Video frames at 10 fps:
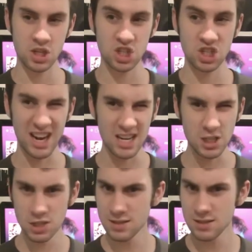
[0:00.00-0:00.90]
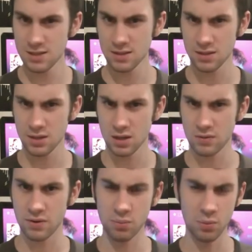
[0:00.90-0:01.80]
changes
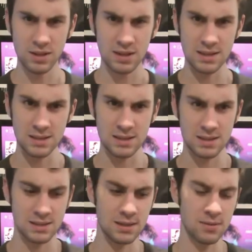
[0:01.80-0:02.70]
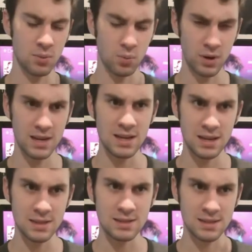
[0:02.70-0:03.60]
from what is
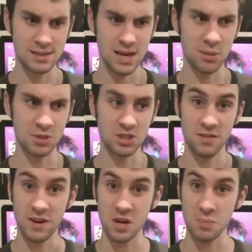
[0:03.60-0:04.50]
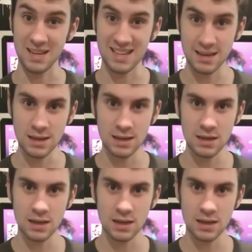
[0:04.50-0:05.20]
established in the very beginning.